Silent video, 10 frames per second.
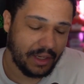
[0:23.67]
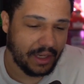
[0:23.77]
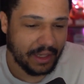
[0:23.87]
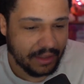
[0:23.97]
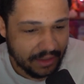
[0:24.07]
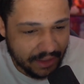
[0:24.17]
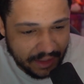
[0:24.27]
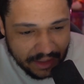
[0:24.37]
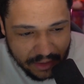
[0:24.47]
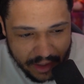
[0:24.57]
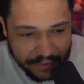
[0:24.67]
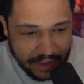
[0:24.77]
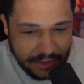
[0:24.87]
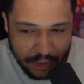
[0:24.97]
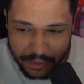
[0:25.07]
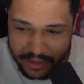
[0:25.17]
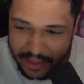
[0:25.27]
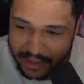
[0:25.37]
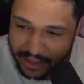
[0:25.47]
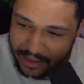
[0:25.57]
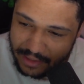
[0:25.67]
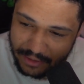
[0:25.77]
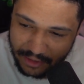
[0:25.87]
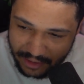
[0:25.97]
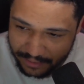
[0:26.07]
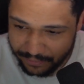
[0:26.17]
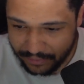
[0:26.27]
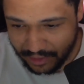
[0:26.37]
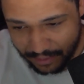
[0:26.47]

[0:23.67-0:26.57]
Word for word: and uh, you have like a super dedicated community.